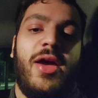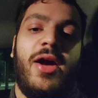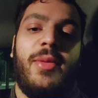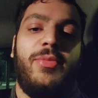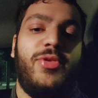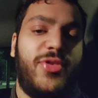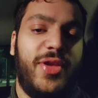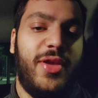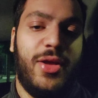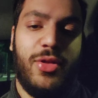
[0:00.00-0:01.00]
You
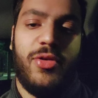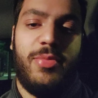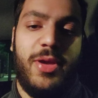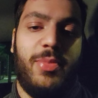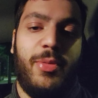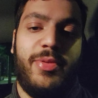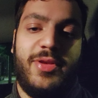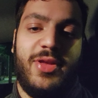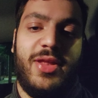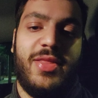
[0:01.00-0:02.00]
see a lot of people,
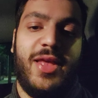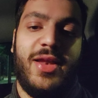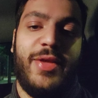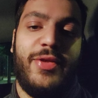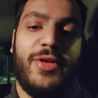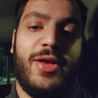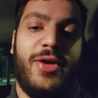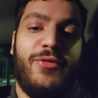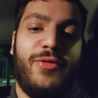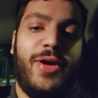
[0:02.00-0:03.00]
particularly in their later
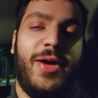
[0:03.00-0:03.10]
life,